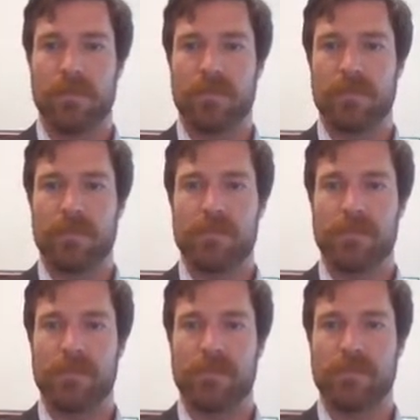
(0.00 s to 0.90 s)

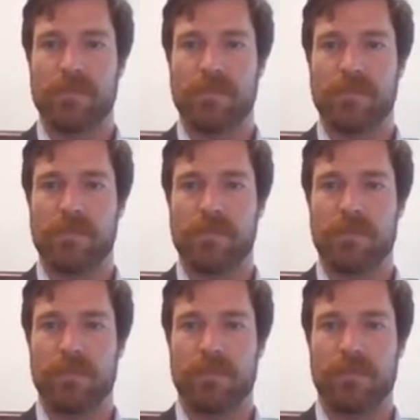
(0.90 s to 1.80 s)

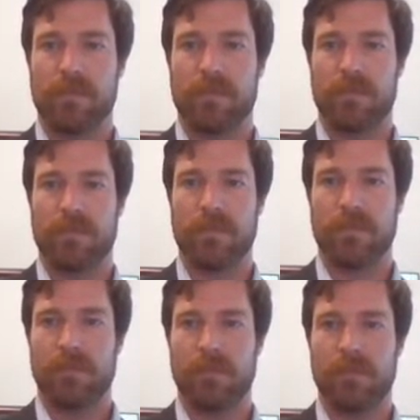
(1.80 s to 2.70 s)

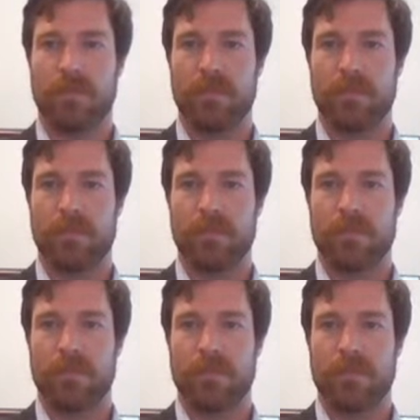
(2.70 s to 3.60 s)

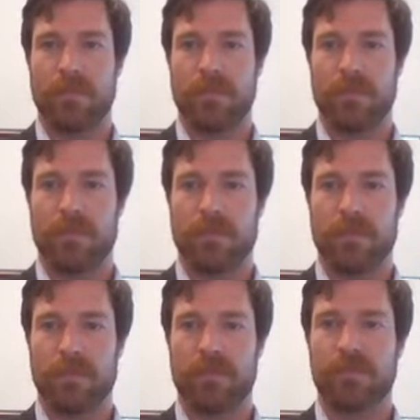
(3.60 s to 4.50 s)

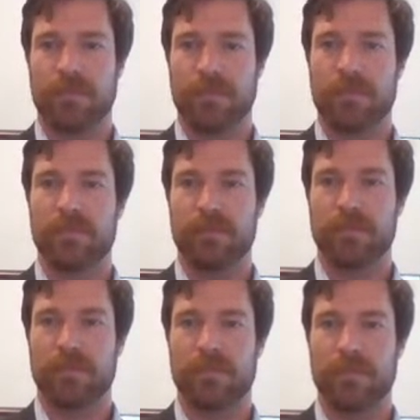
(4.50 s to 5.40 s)
[no speech]